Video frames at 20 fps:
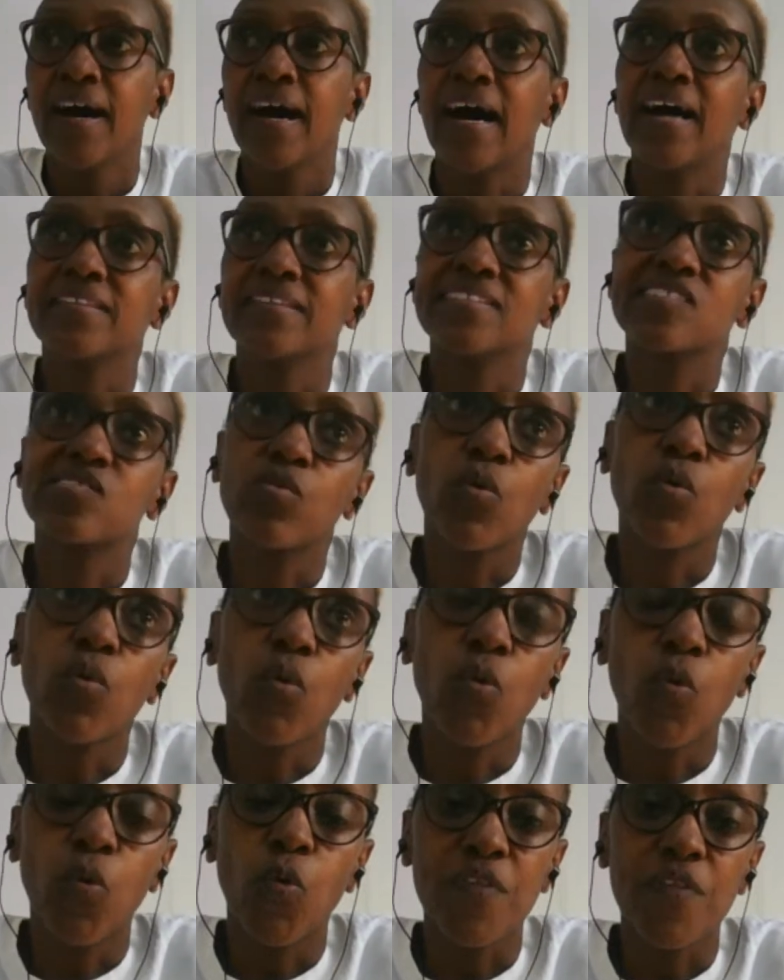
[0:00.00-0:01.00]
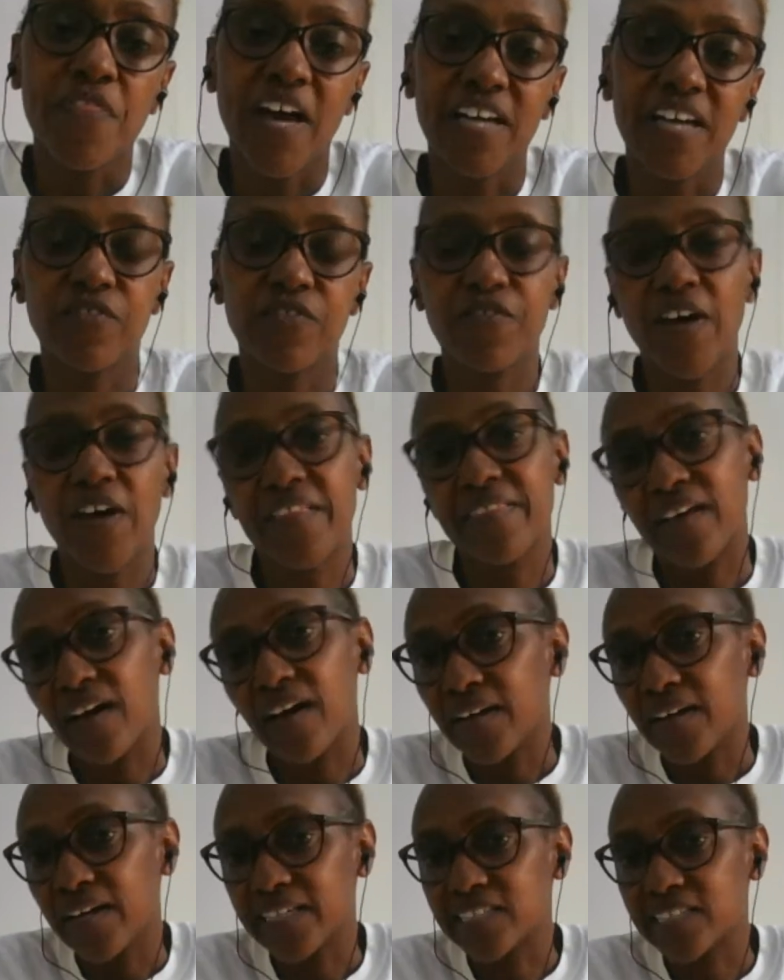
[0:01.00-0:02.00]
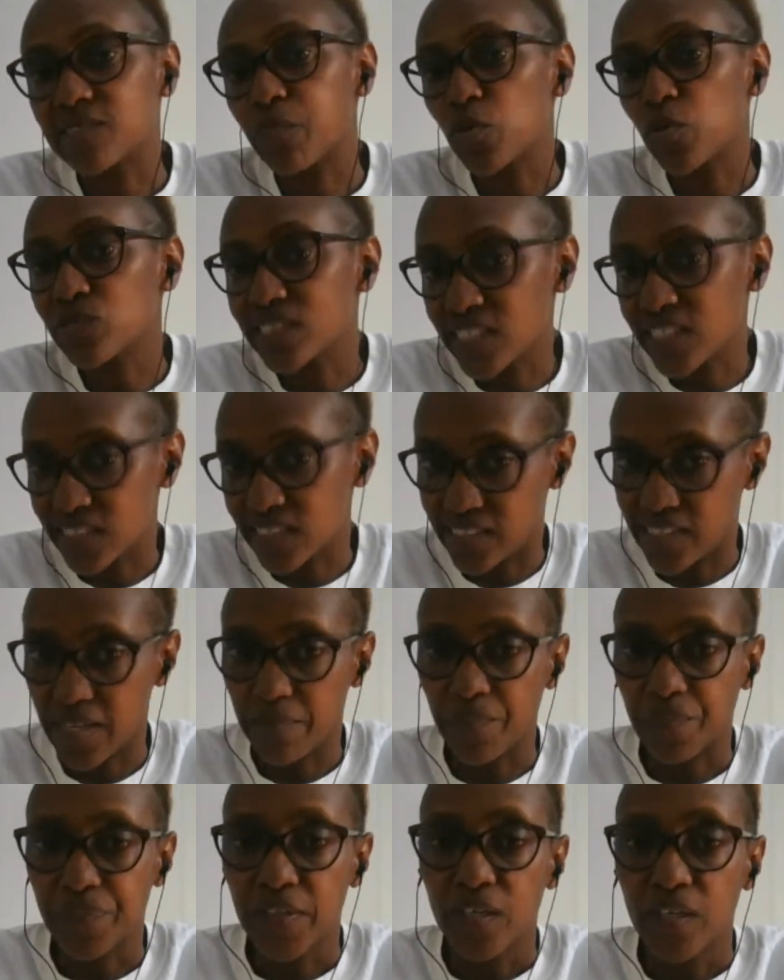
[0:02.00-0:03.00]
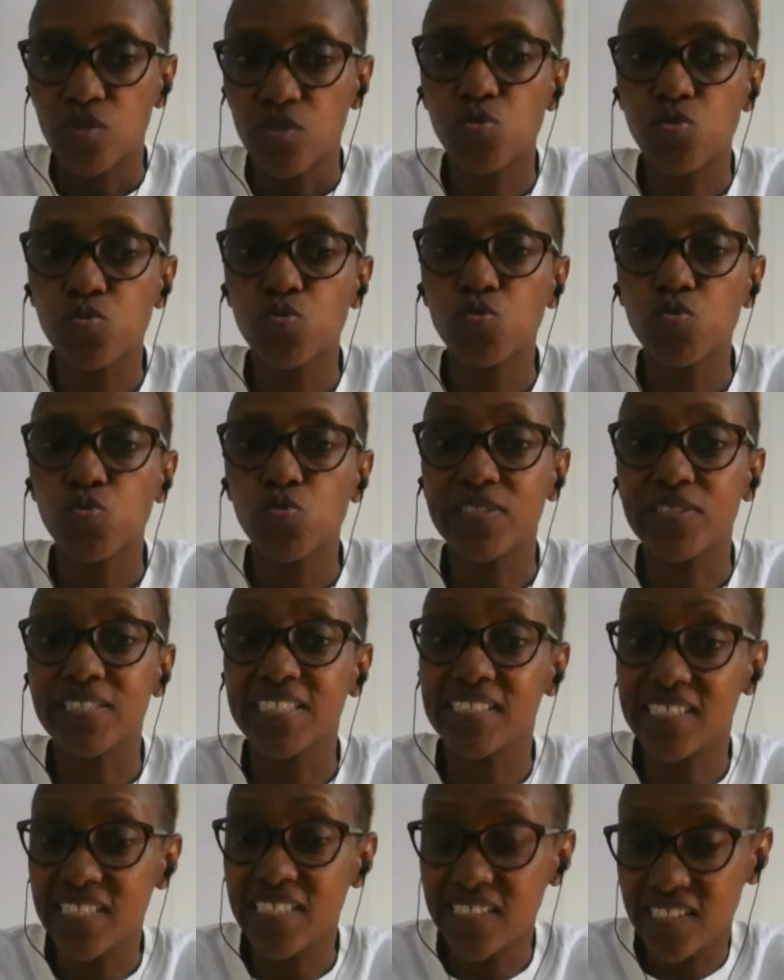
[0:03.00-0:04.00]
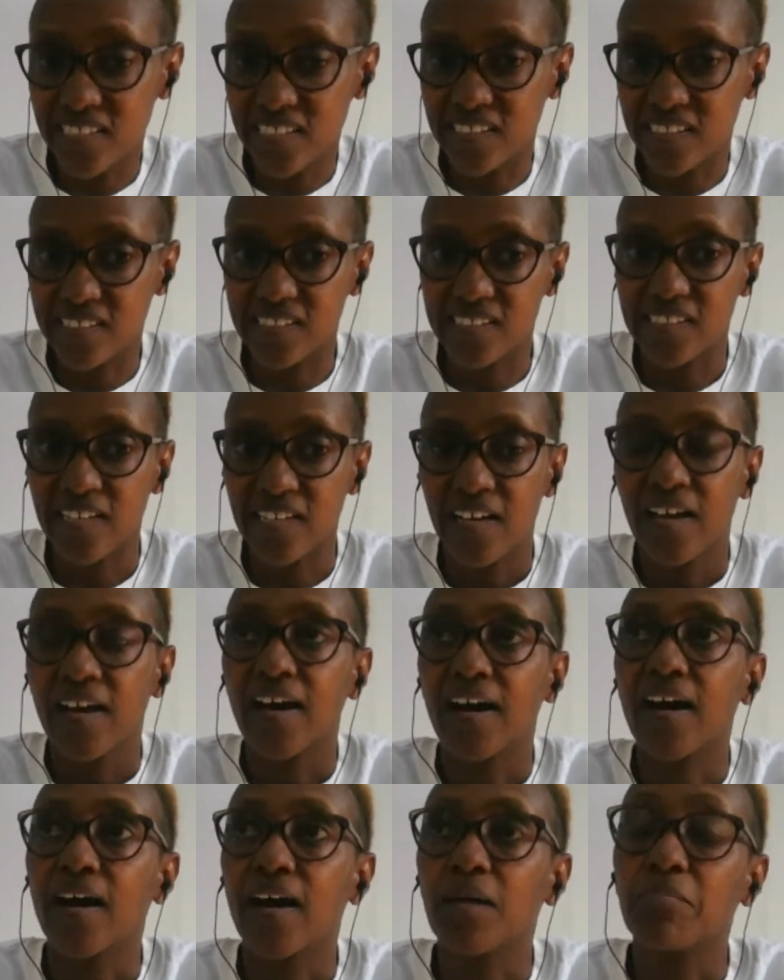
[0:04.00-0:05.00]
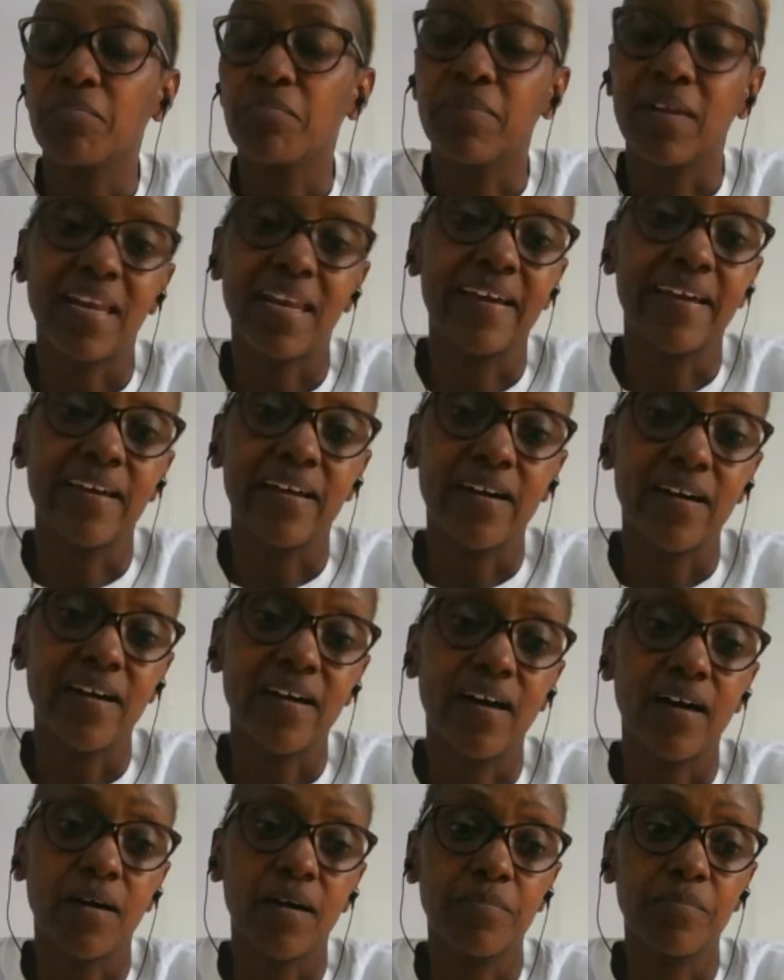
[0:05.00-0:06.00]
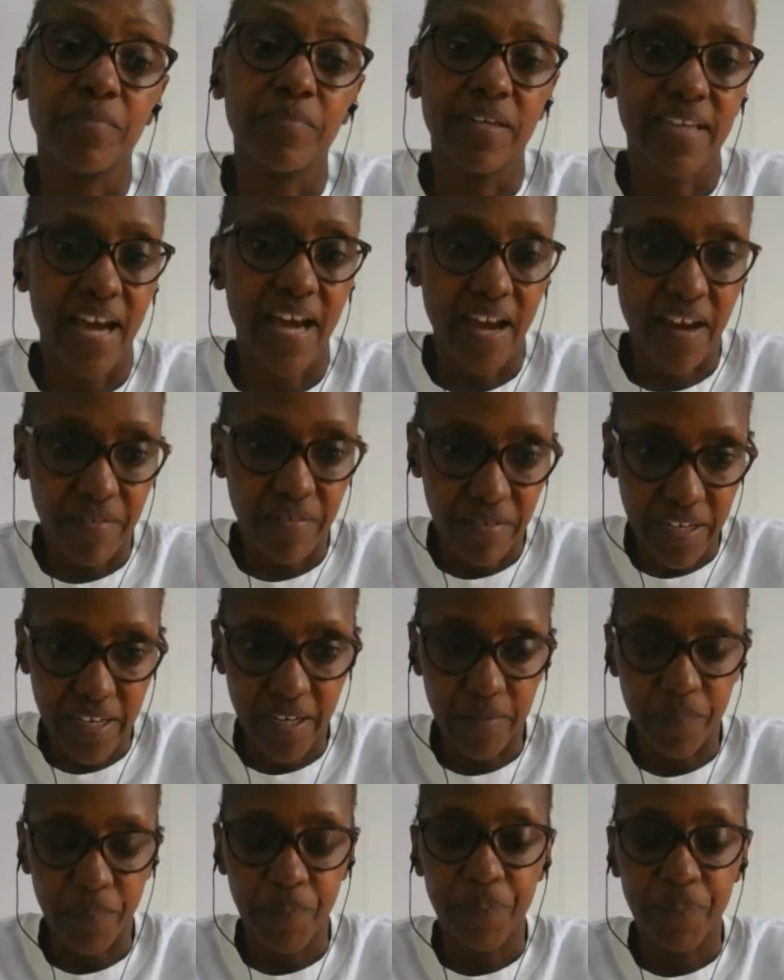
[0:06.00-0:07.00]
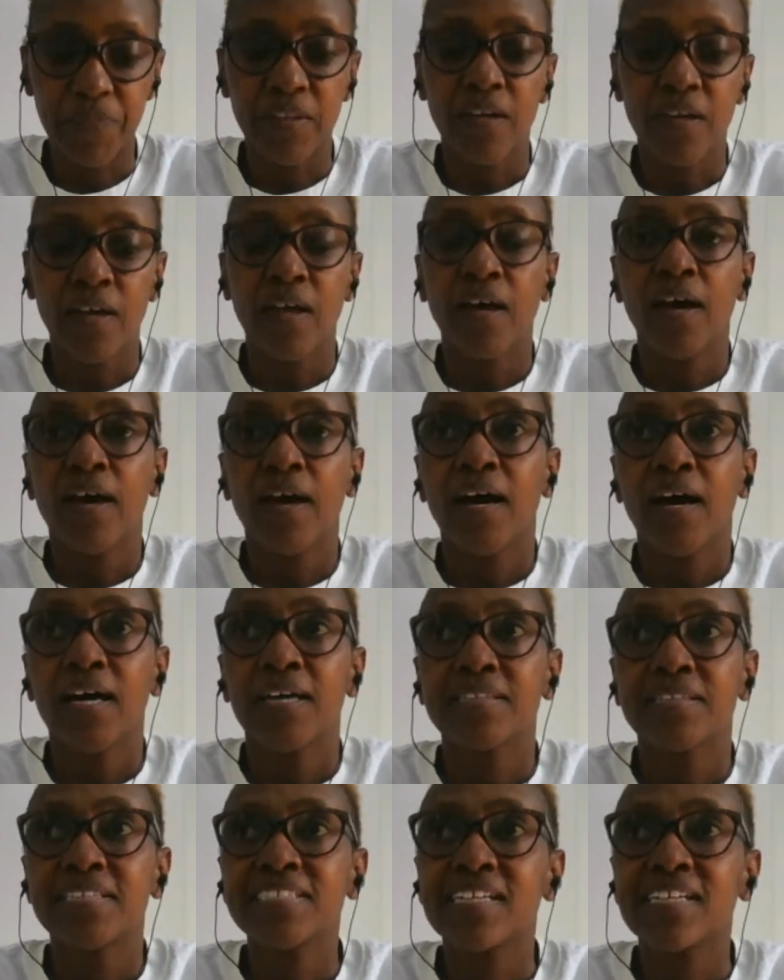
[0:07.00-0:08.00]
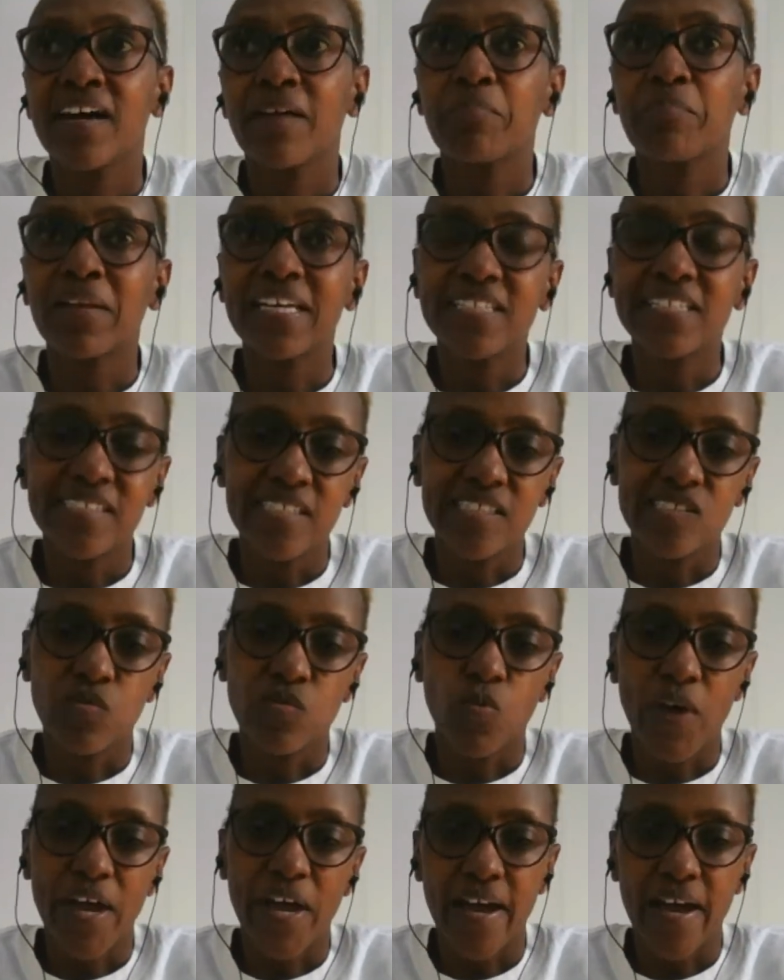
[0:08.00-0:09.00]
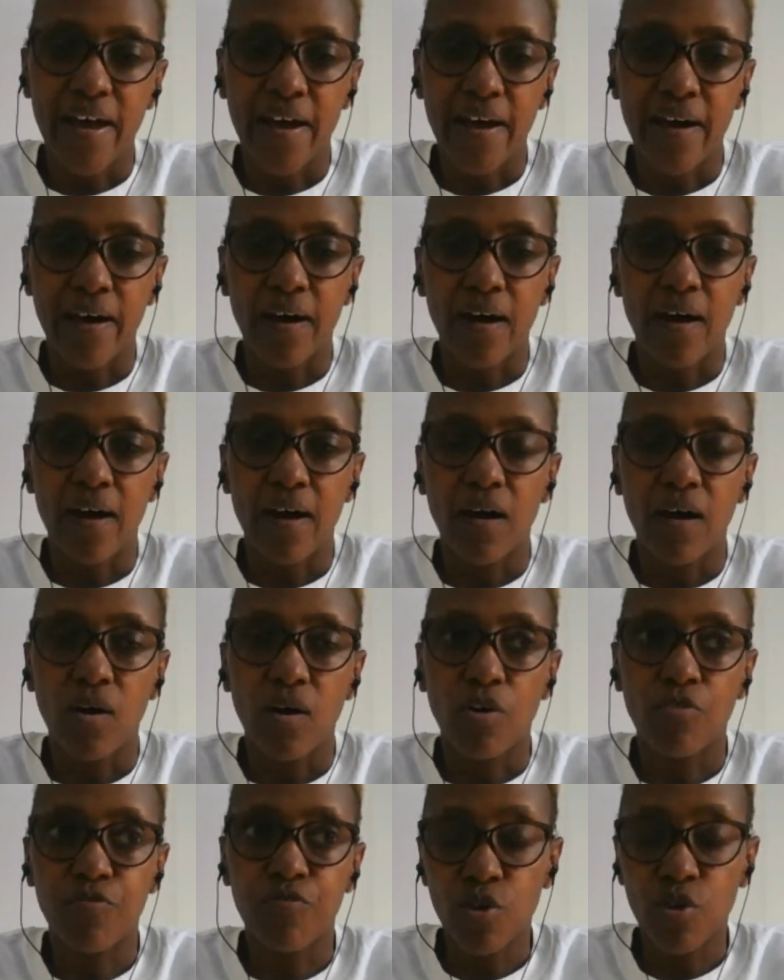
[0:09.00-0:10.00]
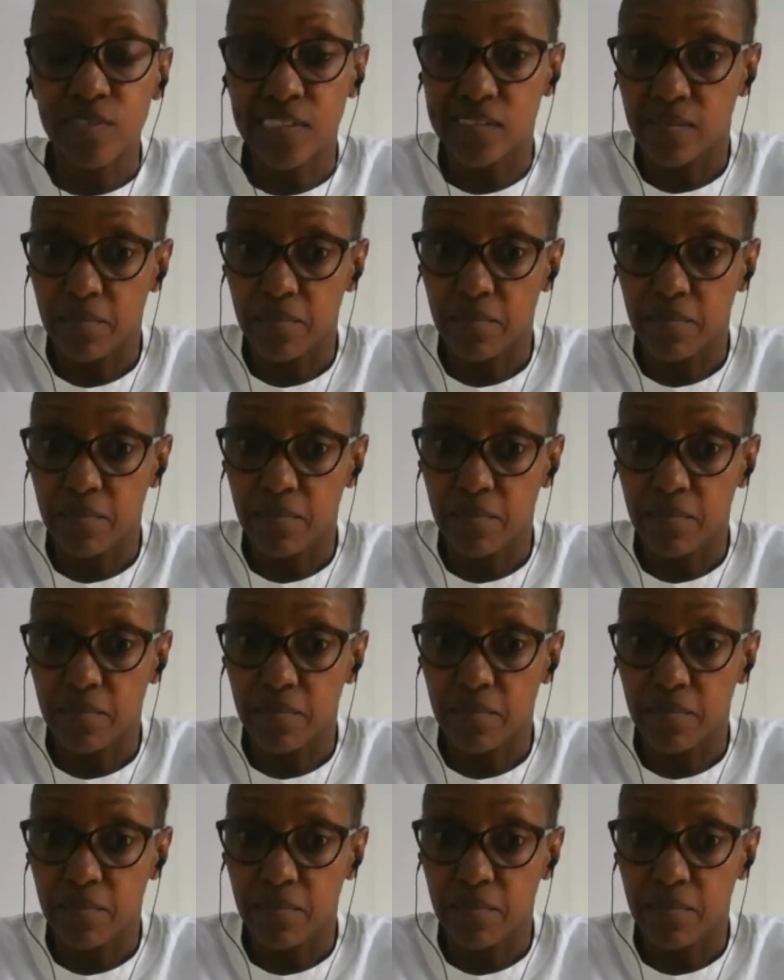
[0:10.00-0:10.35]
And so that further exposes them to diseases like diarrhea. These are places where, of course,